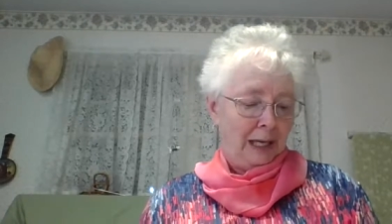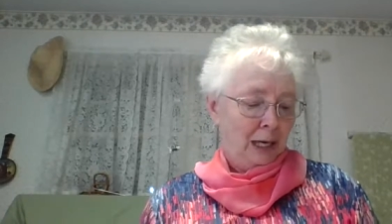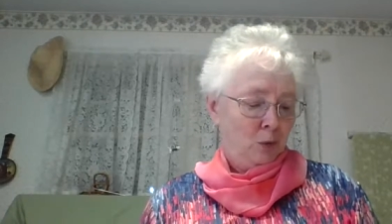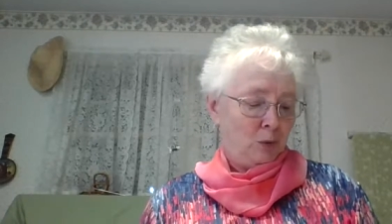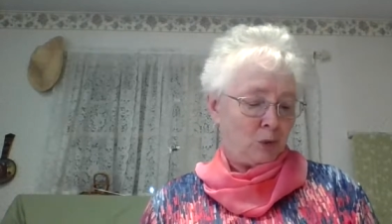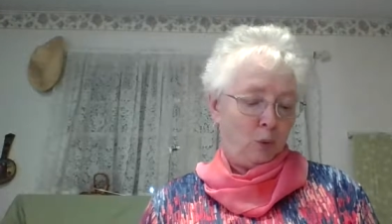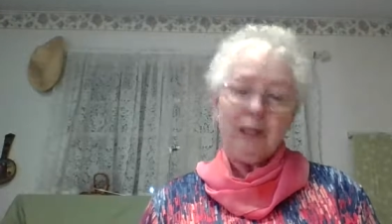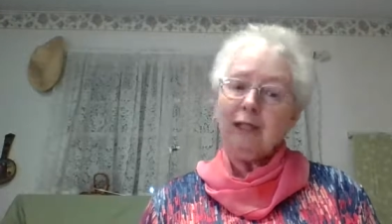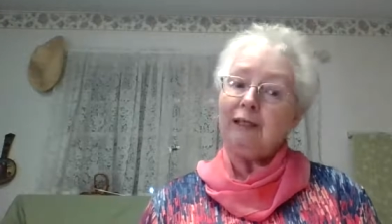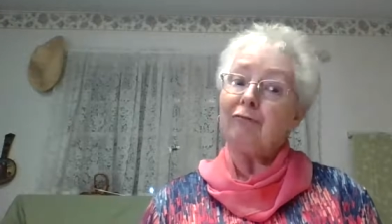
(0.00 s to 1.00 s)
he was
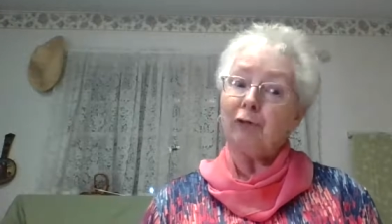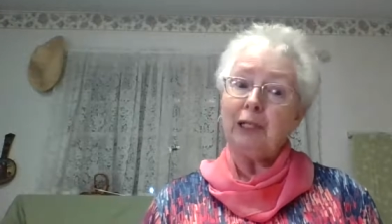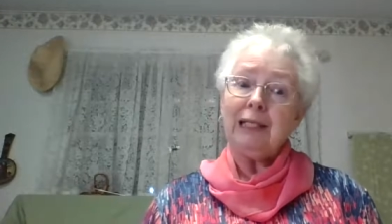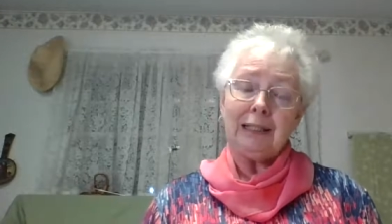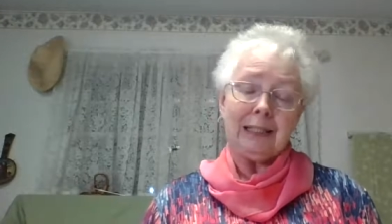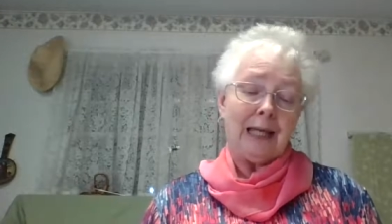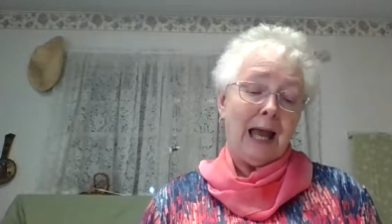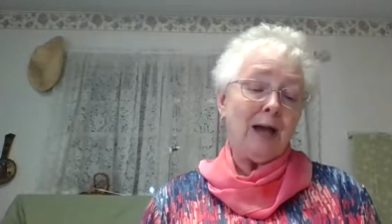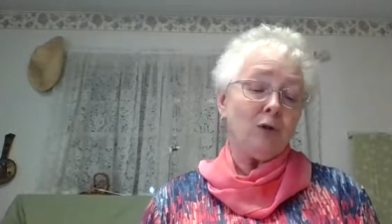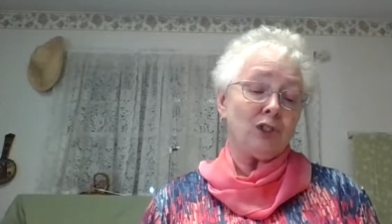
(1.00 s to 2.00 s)
quickly forgetting
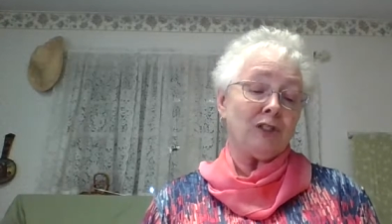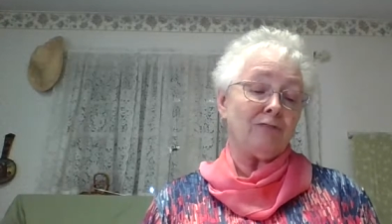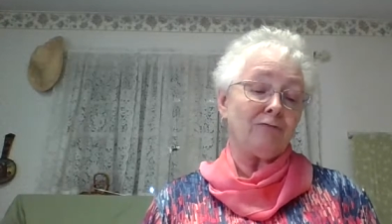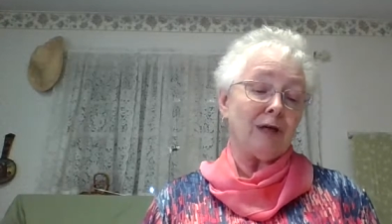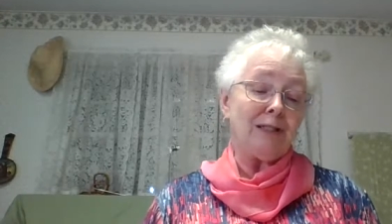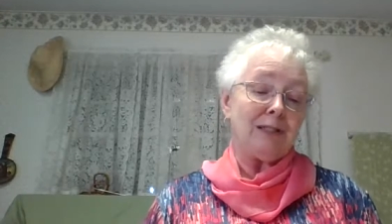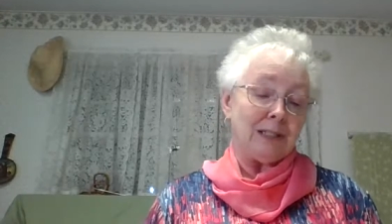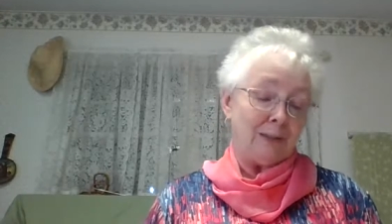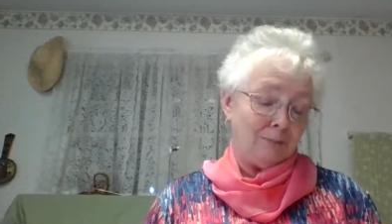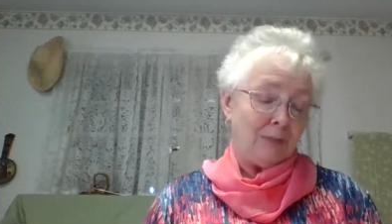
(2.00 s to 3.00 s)
how she had frightened
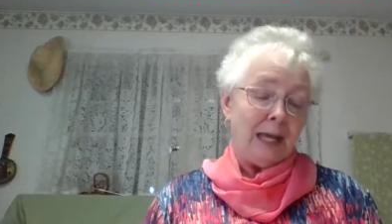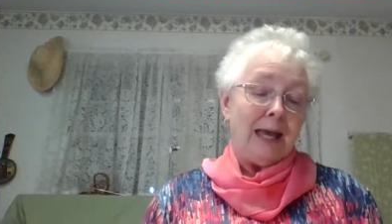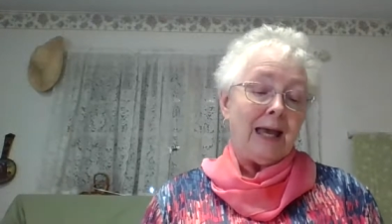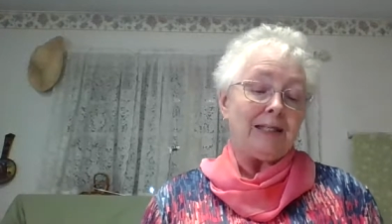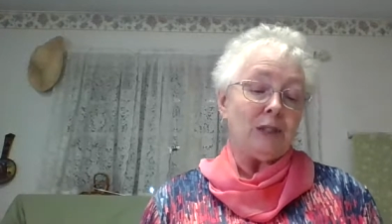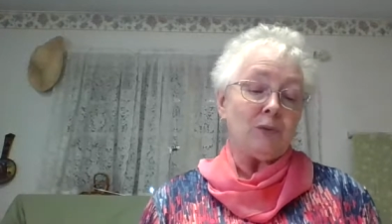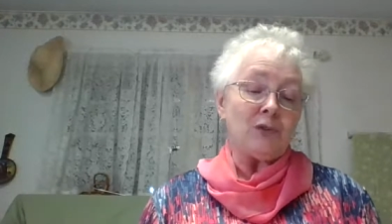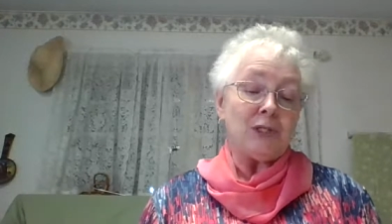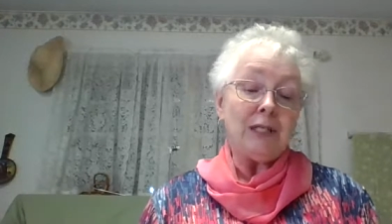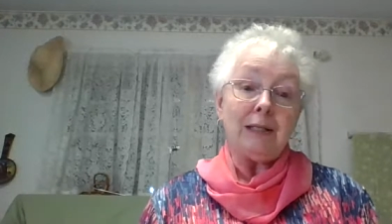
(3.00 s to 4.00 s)
him, and he
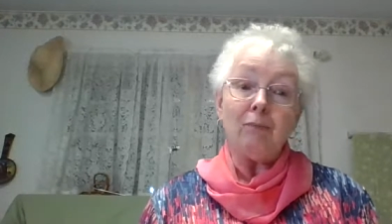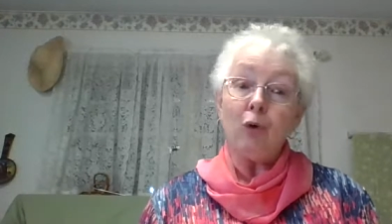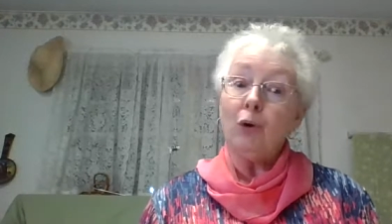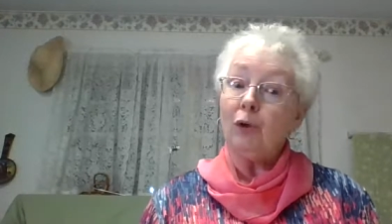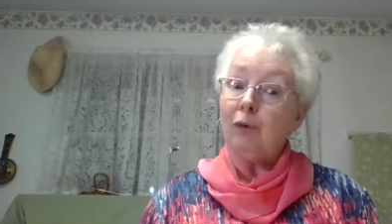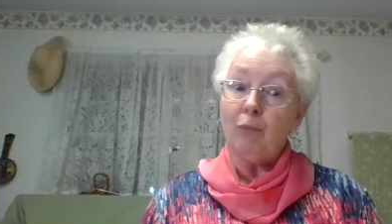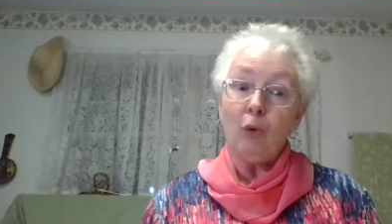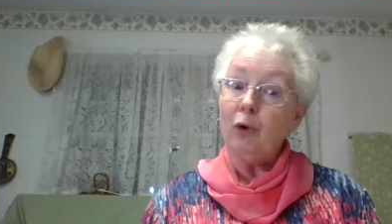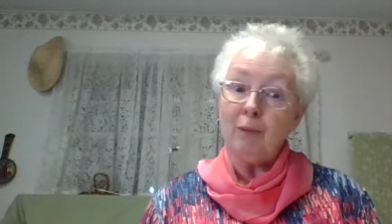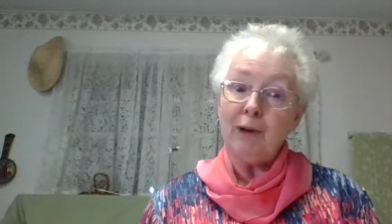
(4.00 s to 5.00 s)
was thinking more and
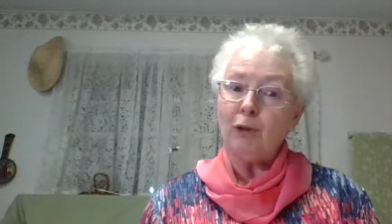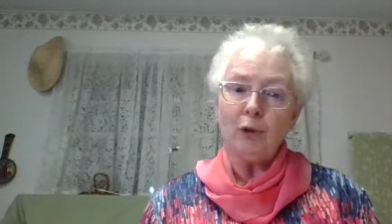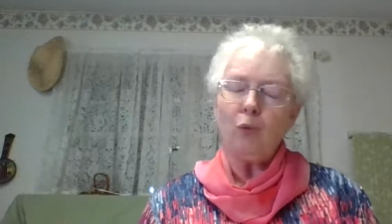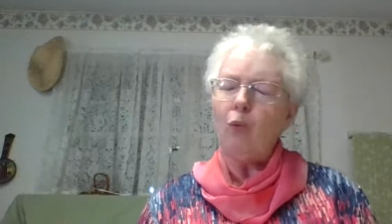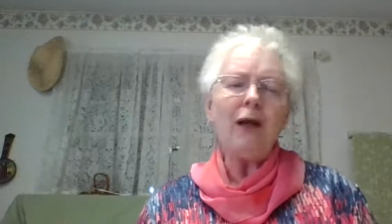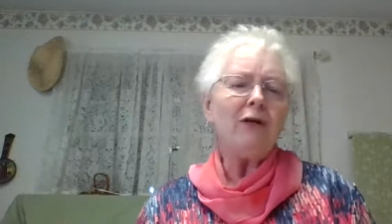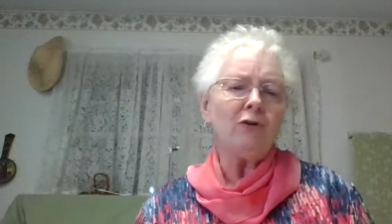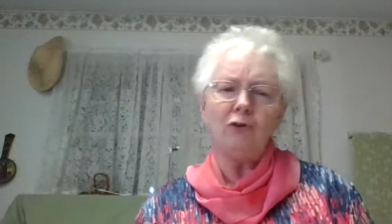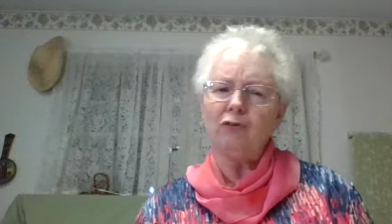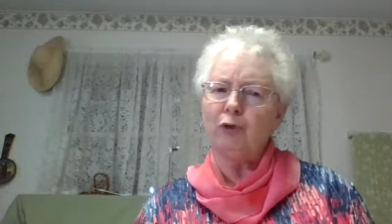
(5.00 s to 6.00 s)
more about her
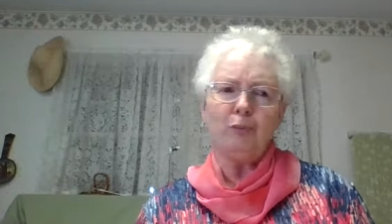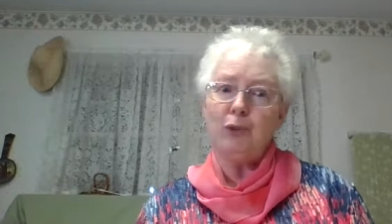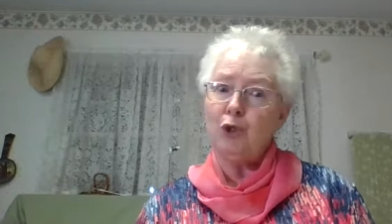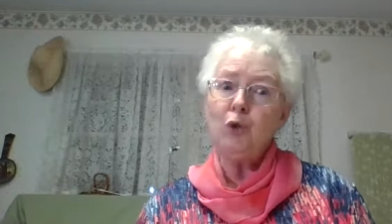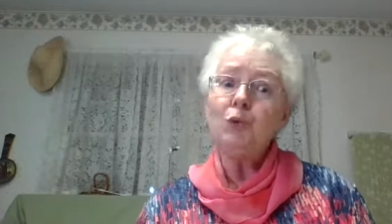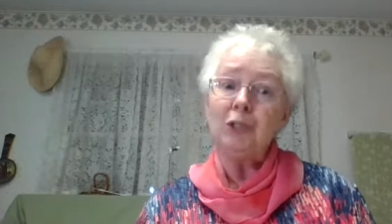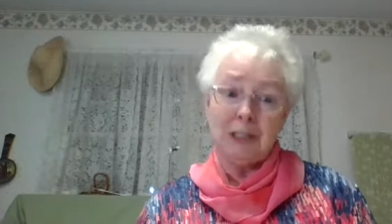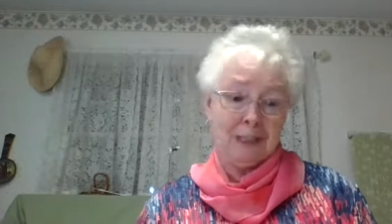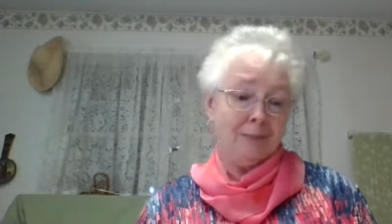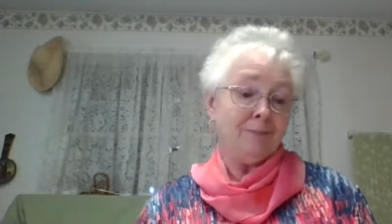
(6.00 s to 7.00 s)
wonderful beauty.